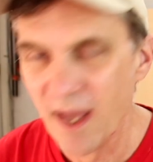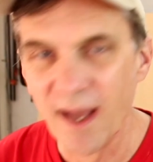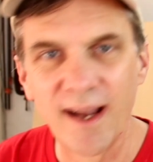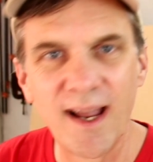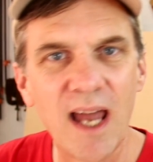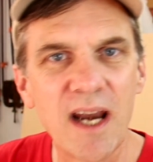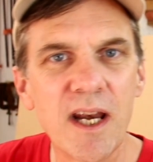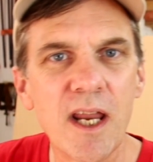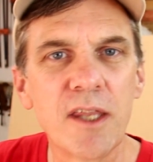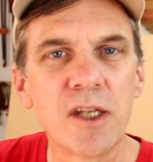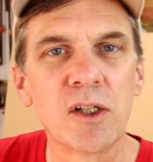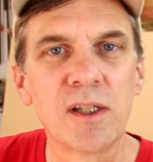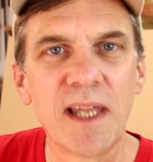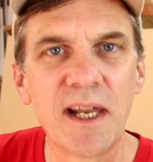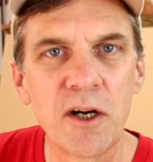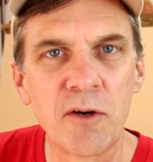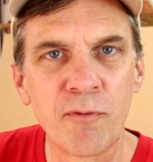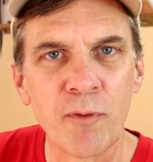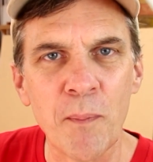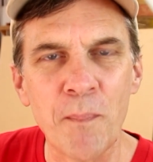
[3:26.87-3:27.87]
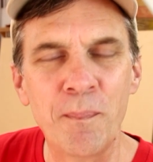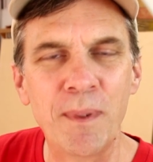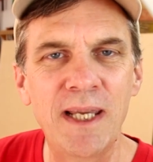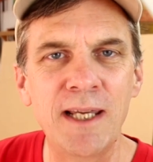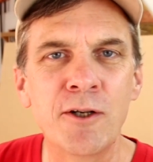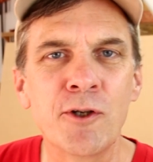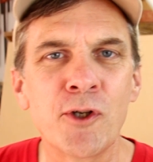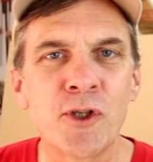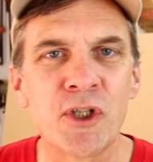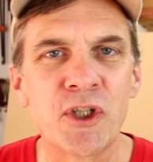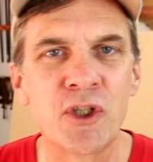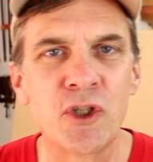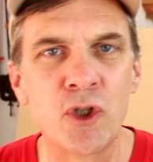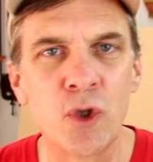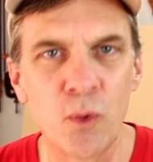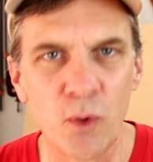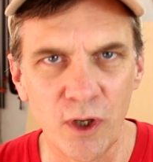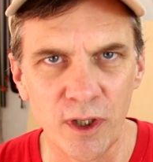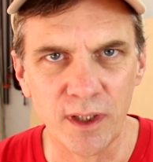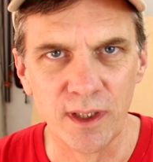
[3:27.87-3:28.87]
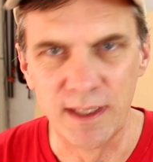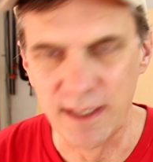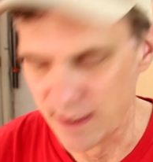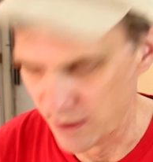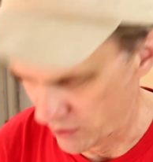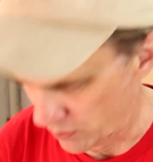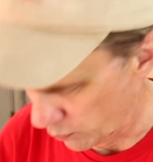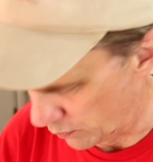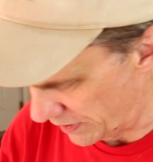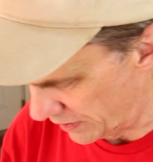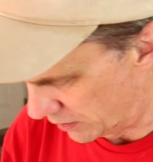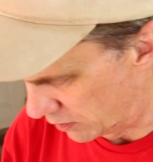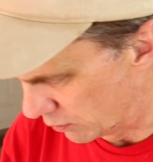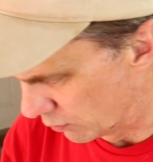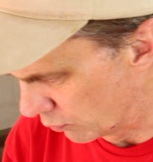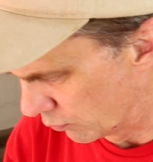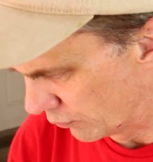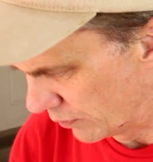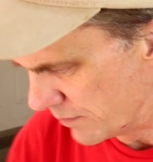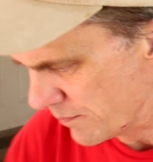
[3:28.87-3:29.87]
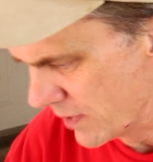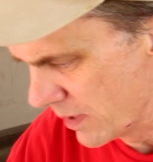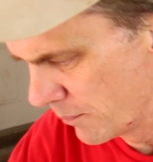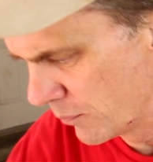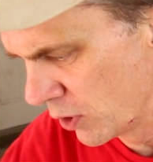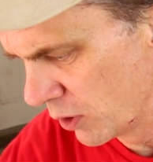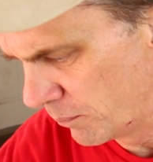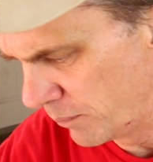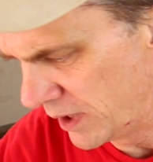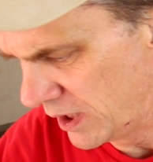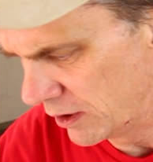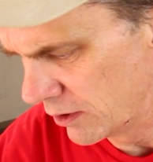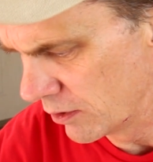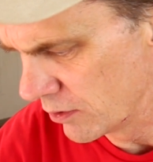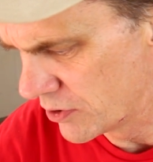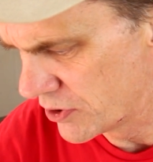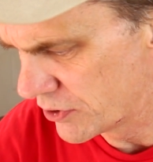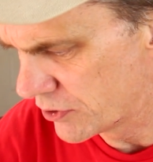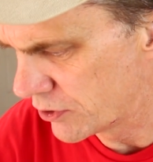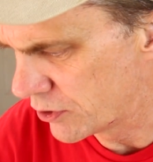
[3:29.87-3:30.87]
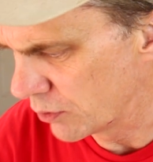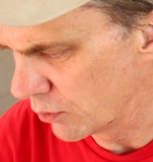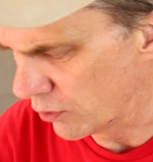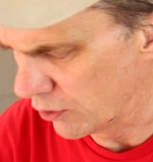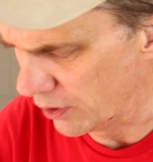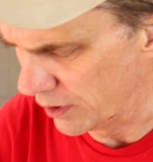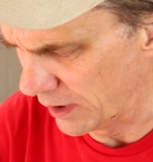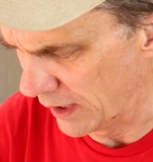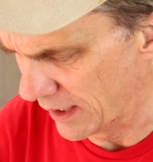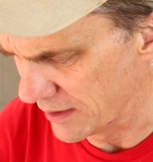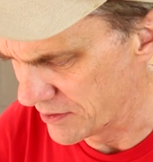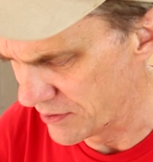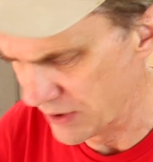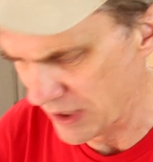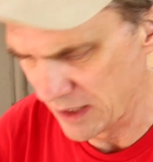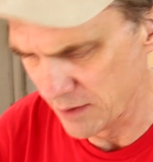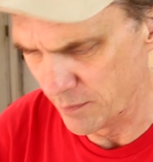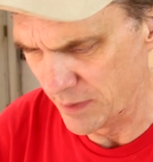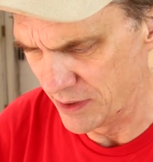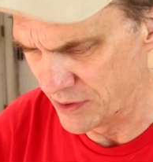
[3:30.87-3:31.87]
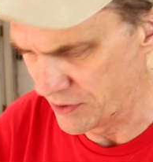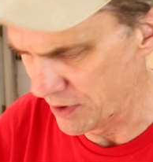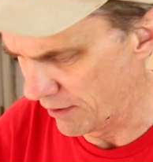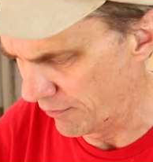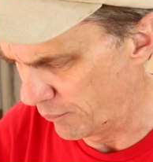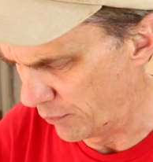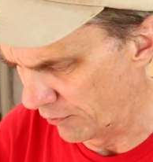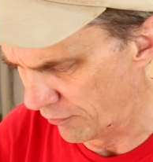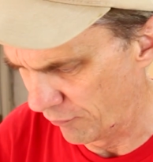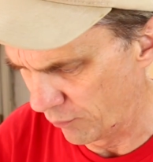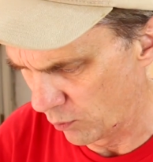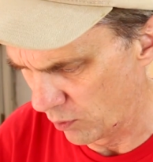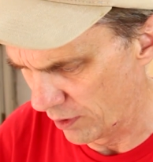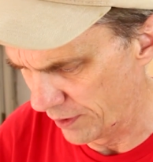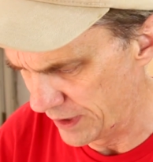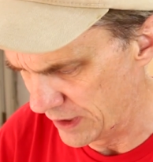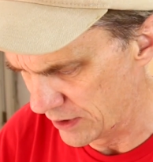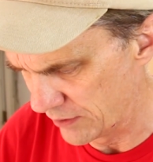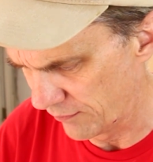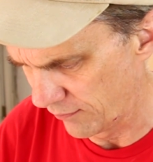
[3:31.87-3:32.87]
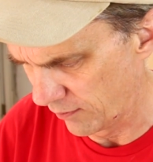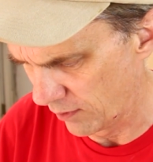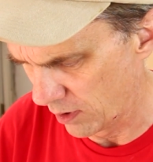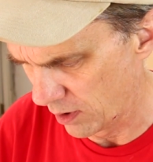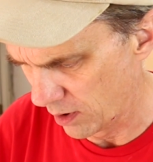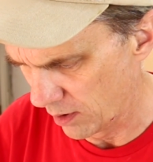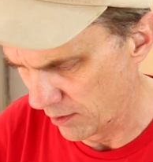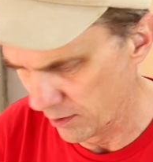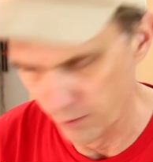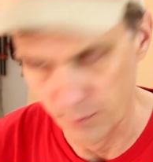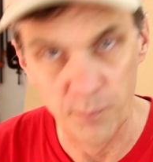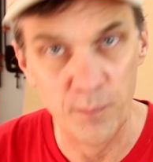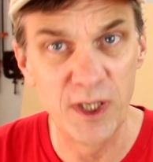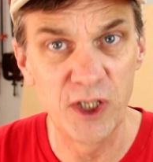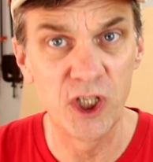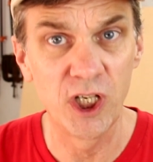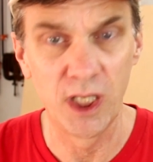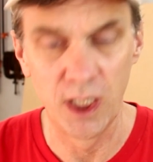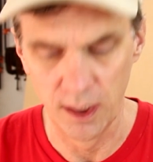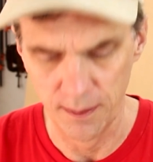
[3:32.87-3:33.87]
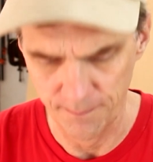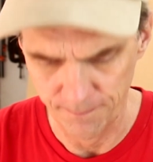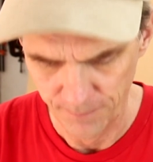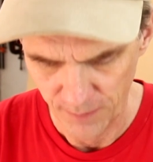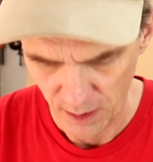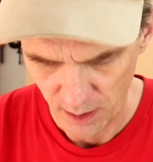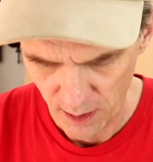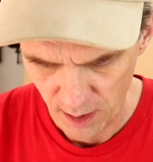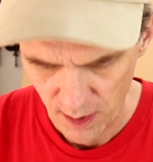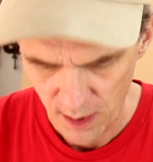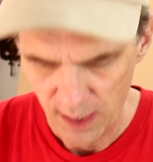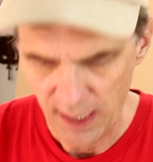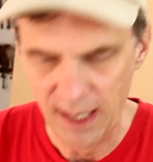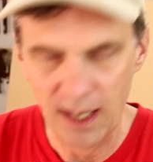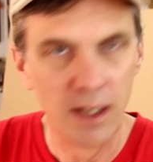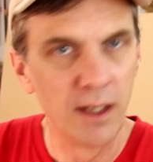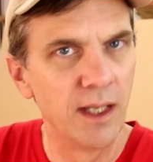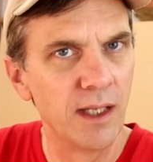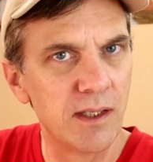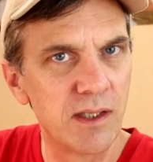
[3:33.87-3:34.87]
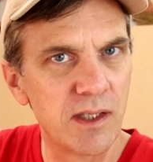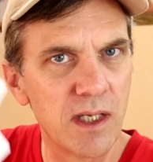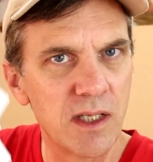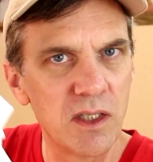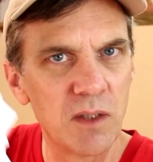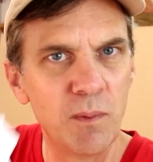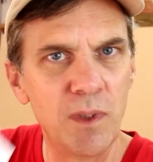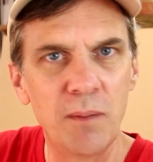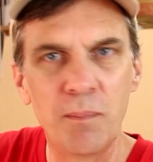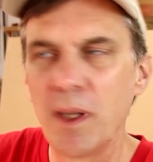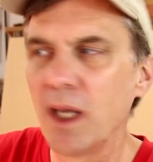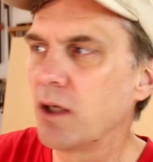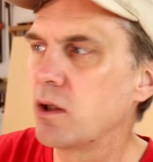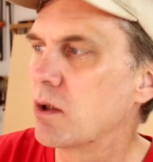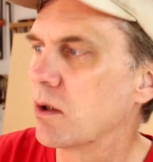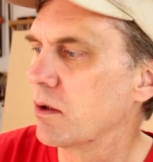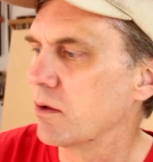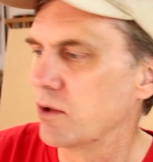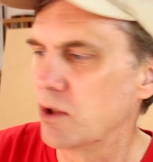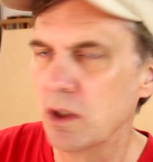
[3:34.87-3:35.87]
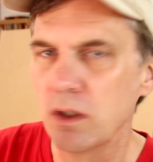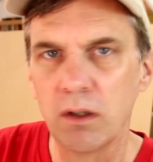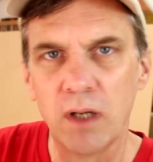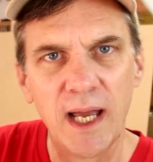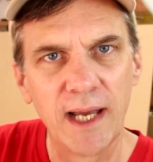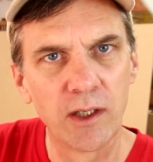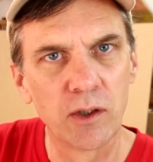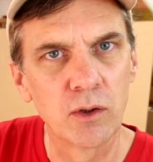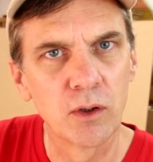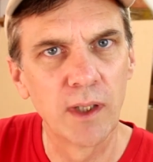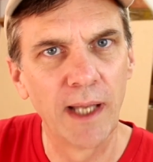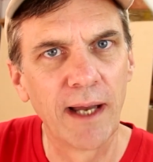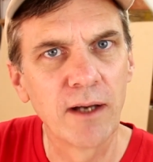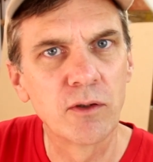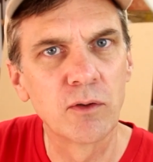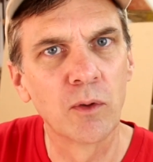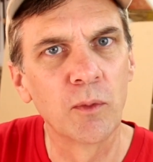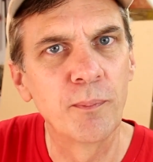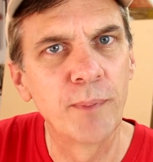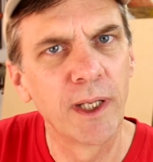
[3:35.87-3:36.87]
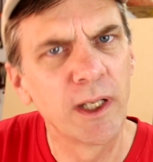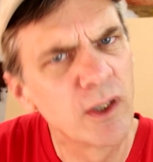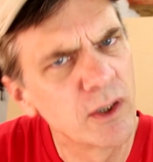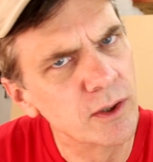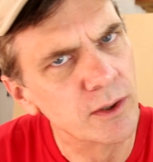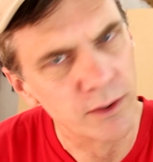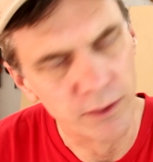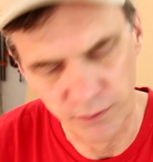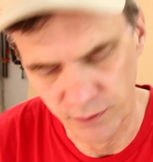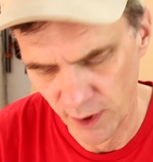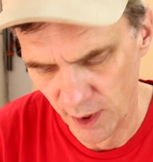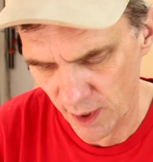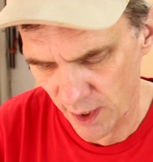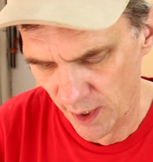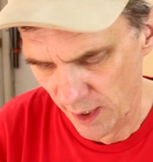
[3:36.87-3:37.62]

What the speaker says: Got another letter from Peter Stewart this week. You'll remember Peter Stewart has sent me stuff before. He's from Michigan, and he sends me pictures, you know, actual pictures.